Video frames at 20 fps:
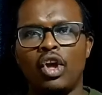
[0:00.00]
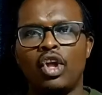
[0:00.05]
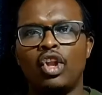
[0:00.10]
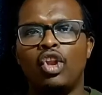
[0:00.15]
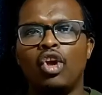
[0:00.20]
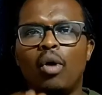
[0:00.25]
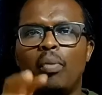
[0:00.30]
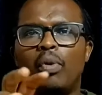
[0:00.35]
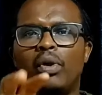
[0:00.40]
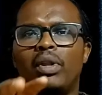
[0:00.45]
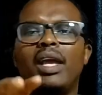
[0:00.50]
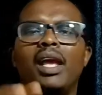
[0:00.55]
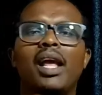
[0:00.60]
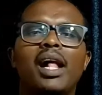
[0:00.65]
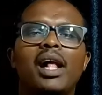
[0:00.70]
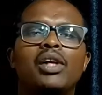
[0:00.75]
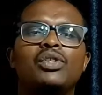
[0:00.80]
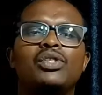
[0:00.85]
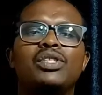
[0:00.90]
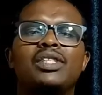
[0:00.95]
Nobody
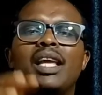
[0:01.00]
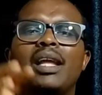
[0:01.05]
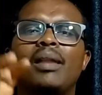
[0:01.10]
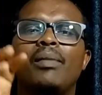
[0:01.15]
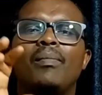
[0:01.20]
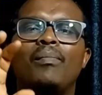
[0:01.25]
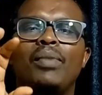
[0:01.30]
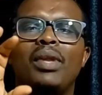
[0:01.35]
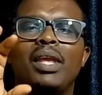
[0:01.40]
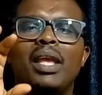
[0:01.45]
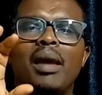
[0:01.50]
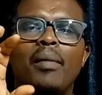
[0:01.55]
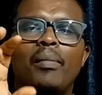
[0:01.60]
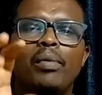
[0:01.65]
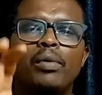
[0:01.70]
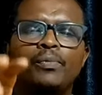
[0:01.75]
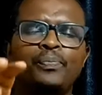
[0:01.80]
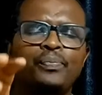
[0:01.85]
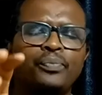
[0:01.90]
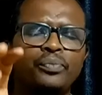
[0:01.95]
else can be
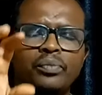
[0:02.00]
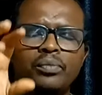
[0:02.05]
able